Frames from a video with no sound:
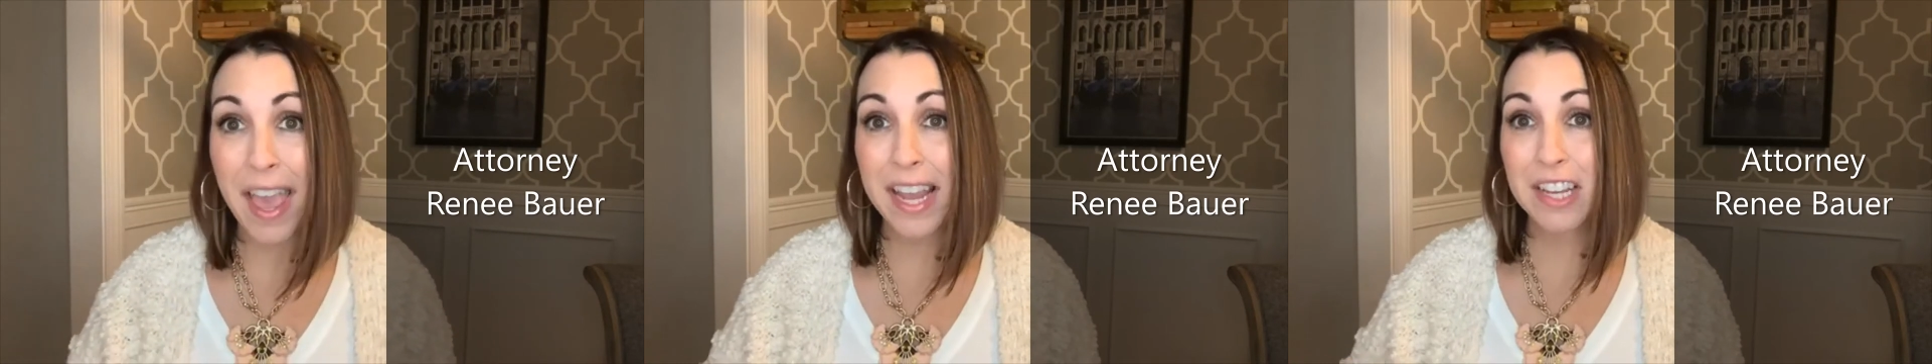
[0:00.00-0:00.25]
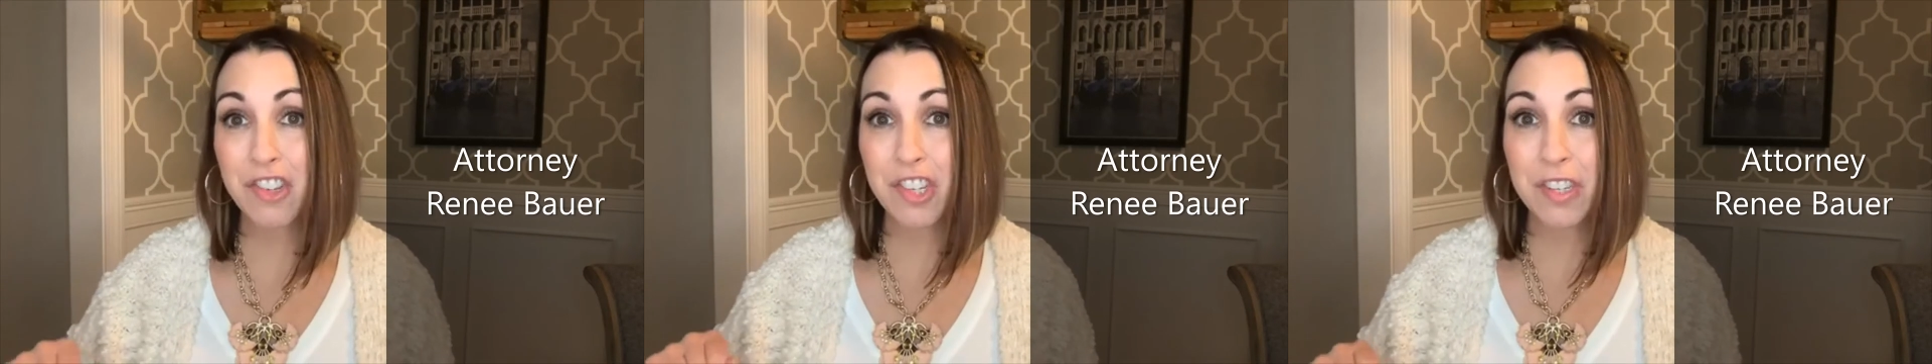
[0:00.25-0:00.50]

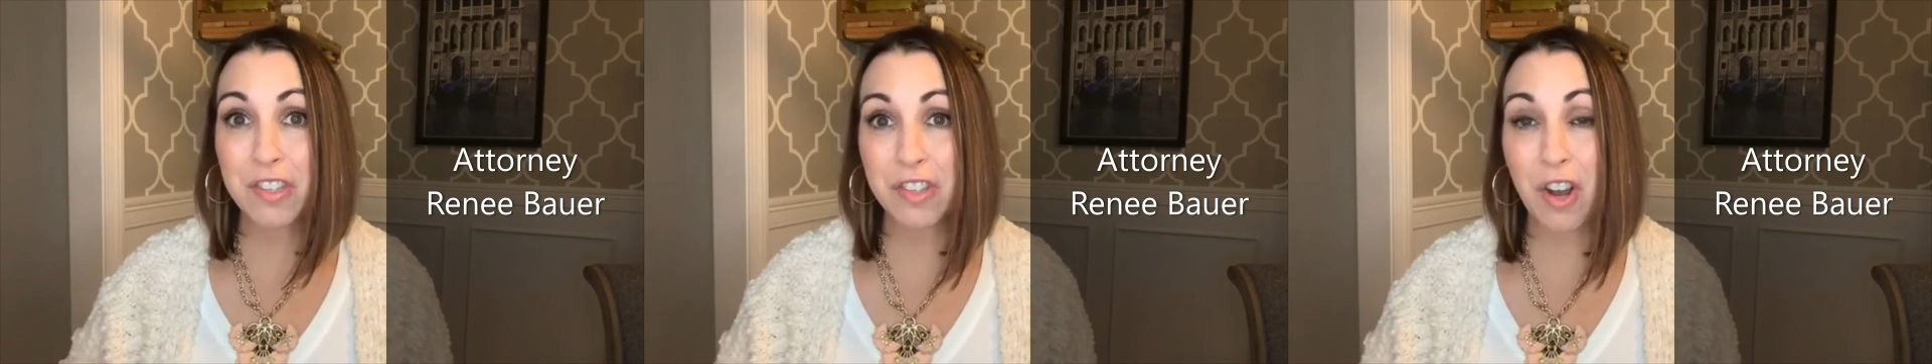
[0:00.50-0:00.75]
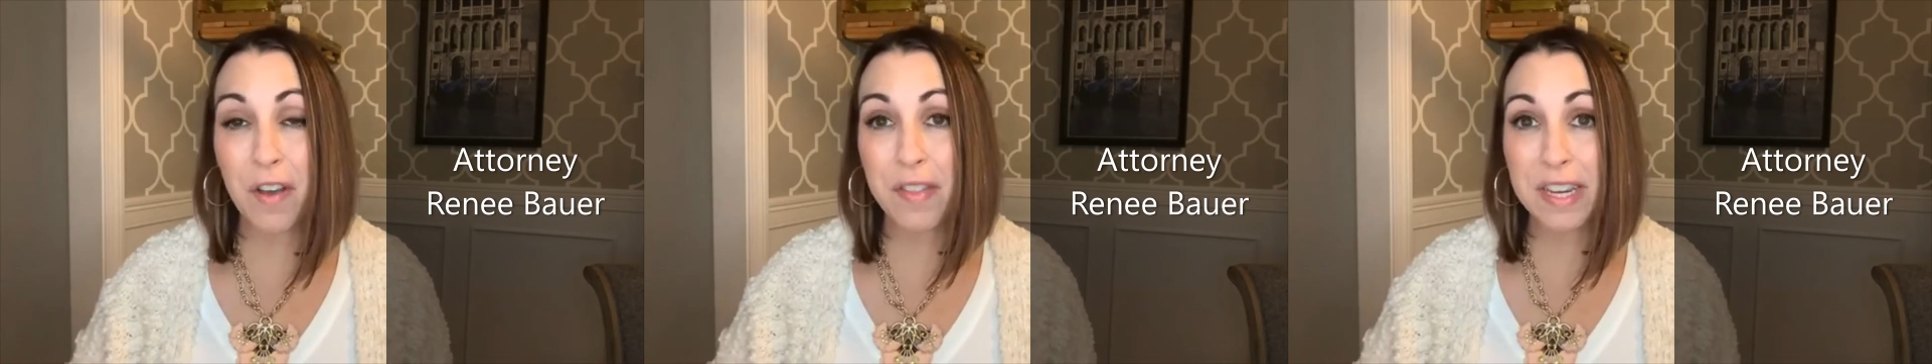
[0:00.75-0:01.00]
and she
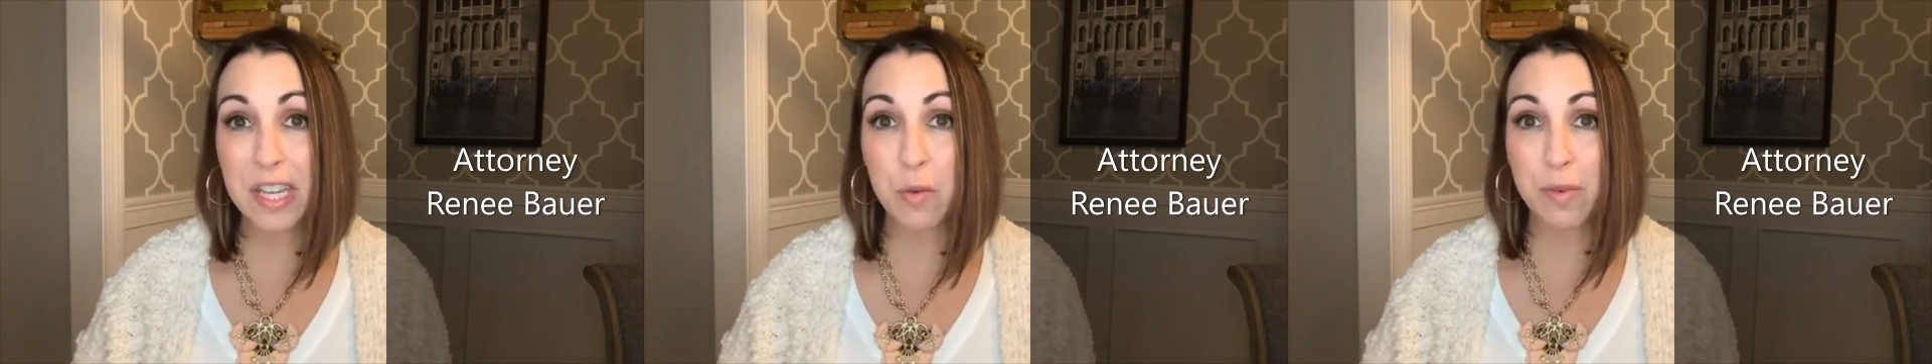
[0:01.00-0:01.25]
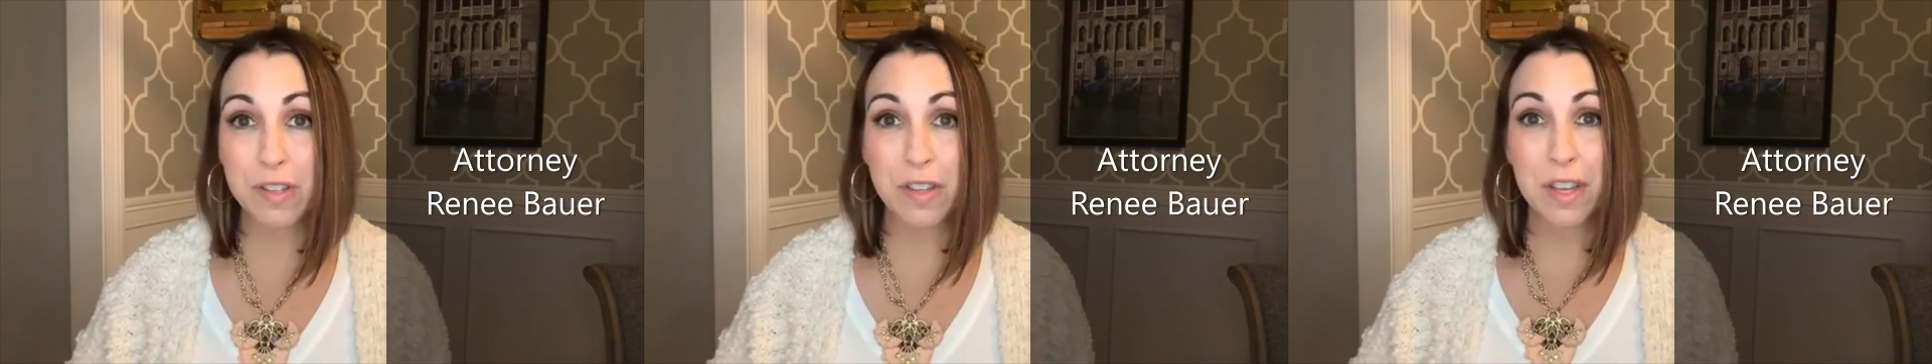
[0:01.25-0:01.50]
saw that he
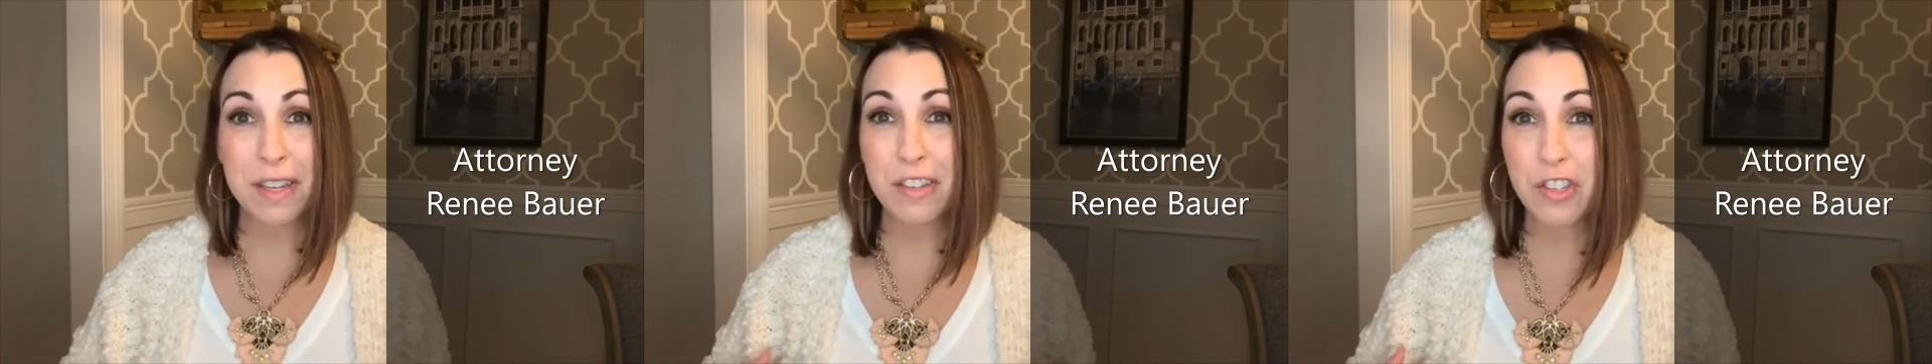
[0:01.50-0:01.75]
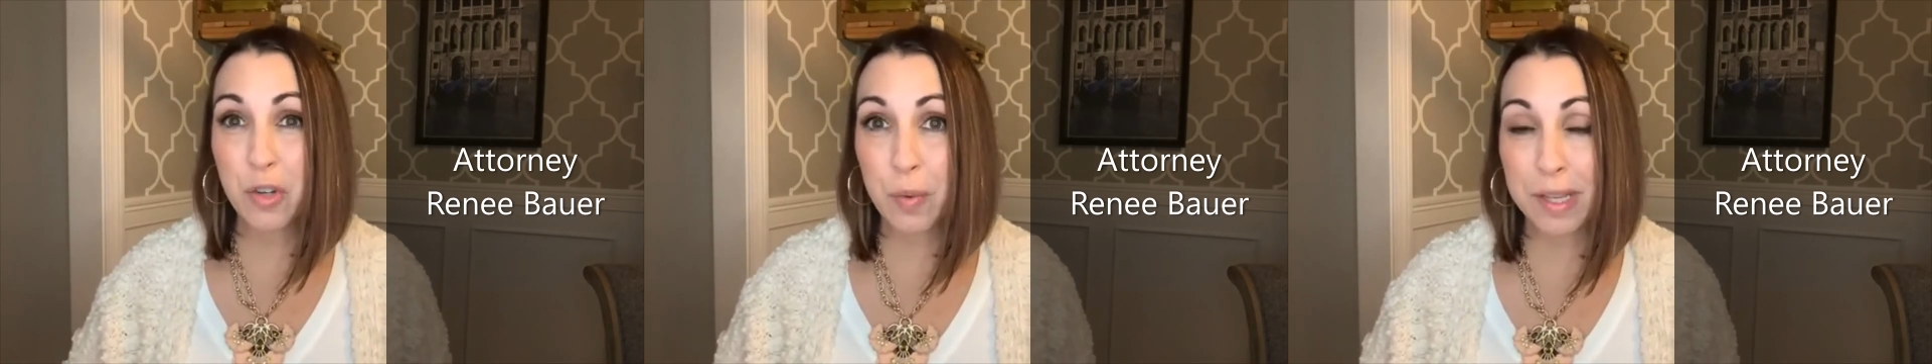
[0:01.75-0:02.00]
was
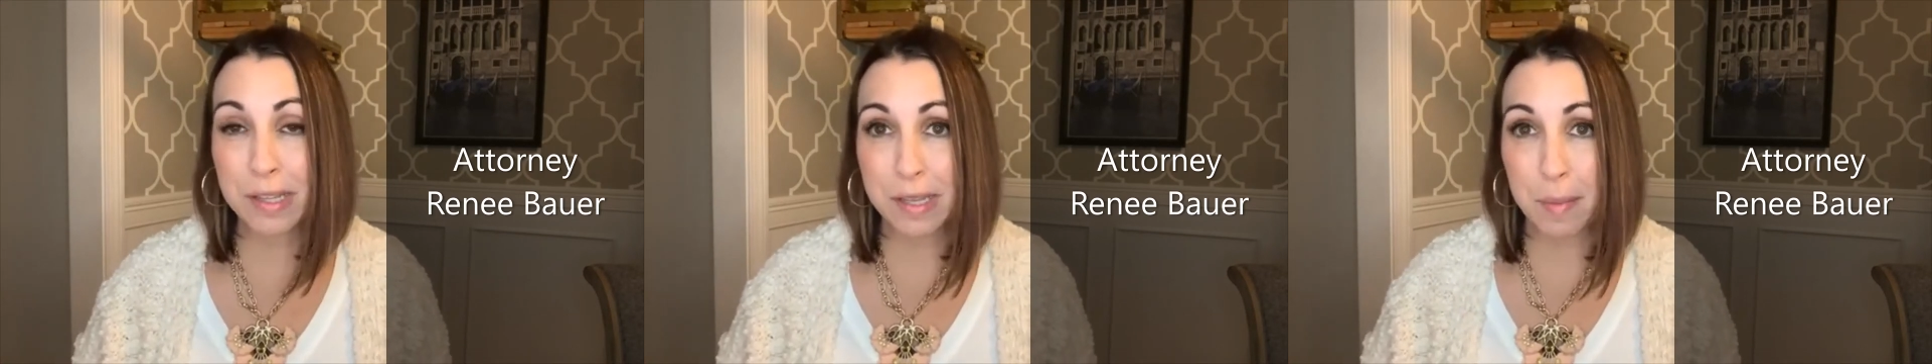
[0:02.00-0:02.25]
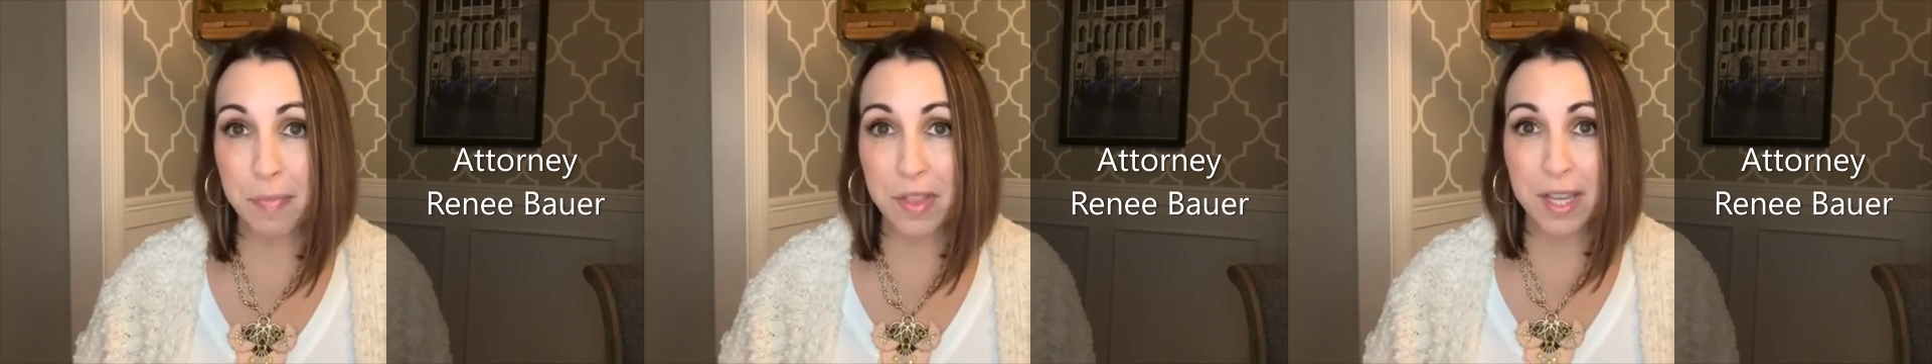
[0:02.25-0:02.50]
doing
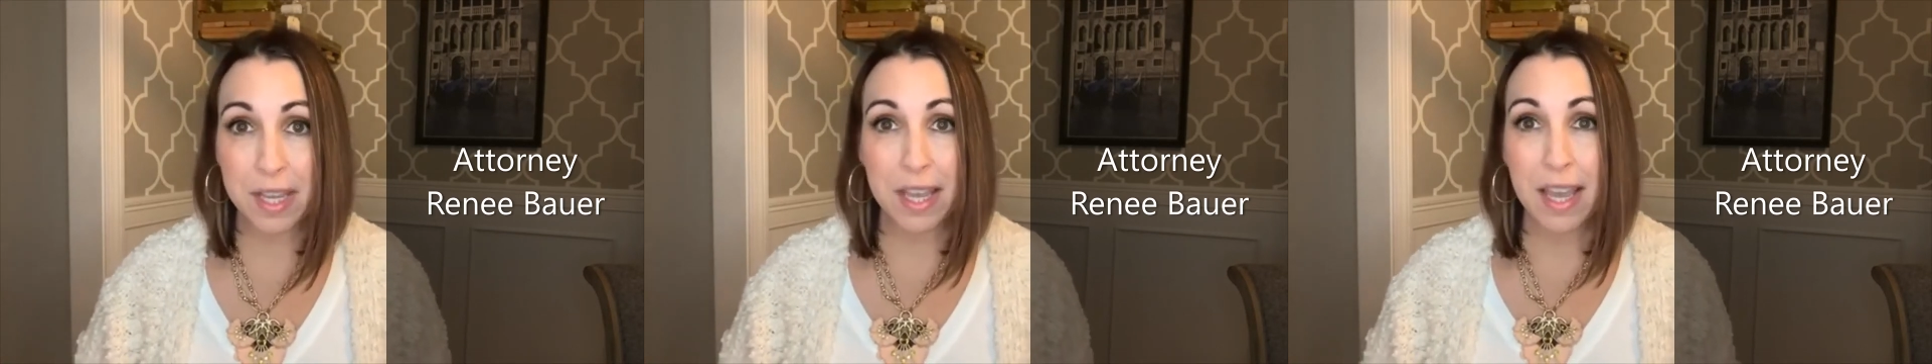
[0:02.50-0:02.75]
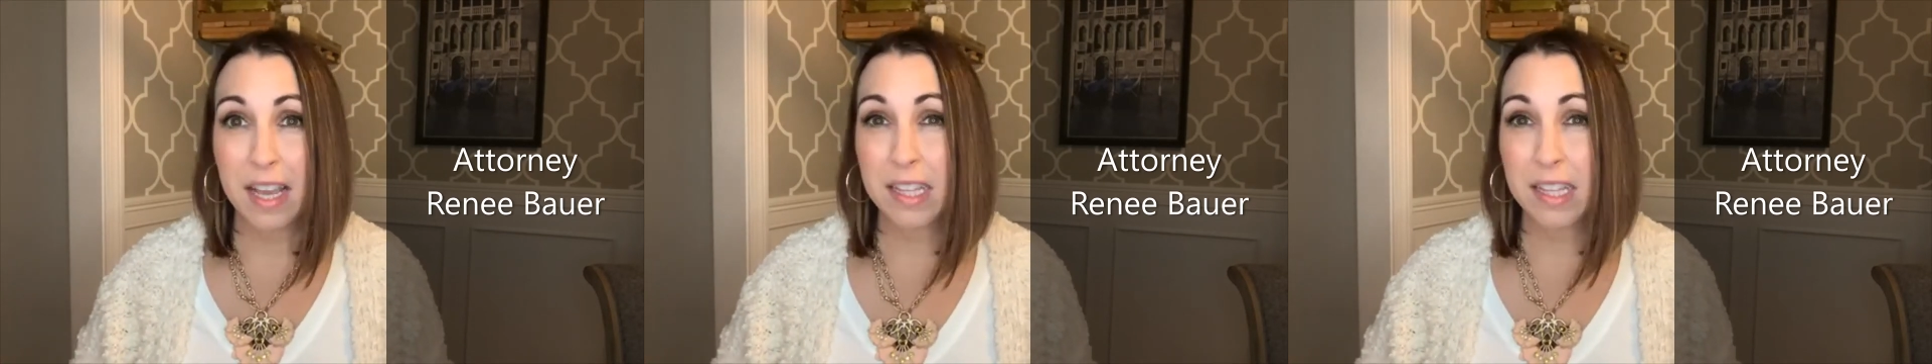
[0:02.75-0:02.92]
something